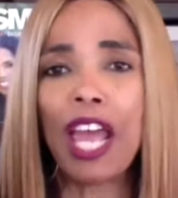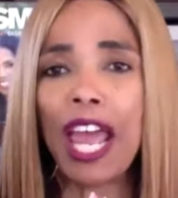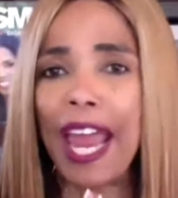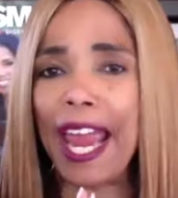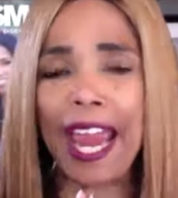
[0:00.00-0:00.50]

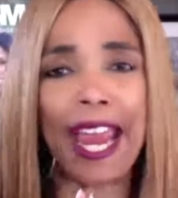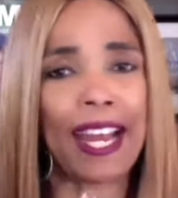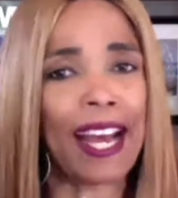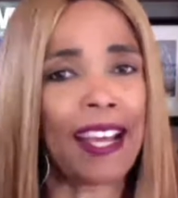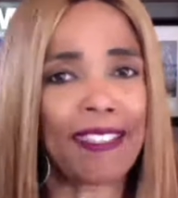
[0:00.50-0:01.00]
And
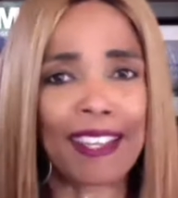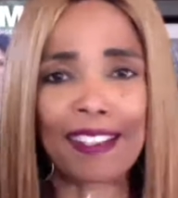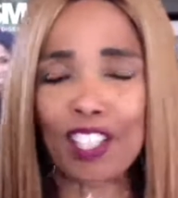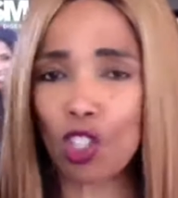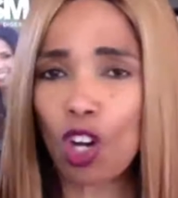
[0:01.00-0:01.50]
I think
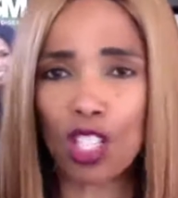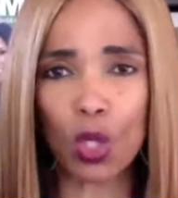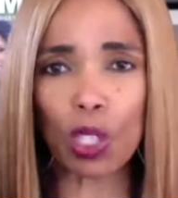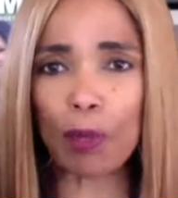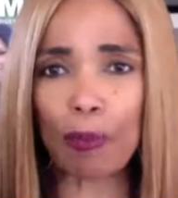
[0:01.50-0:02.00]
this
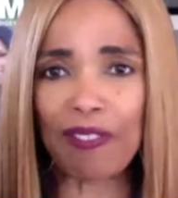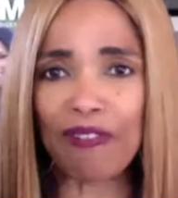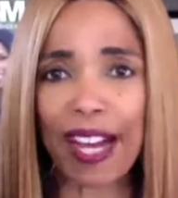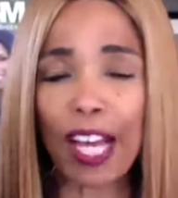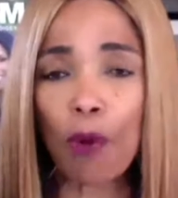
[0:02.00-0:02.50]
lawsuit that's been
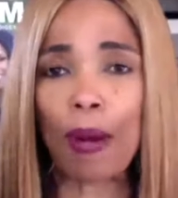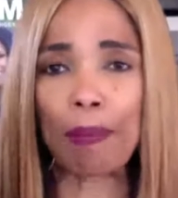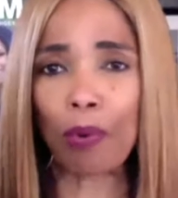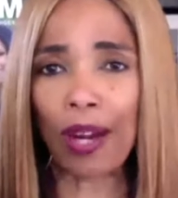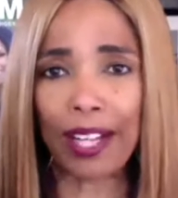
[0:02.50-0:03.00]
filed by
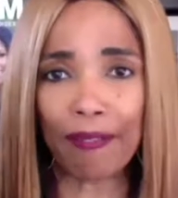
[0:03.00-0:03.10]
Brian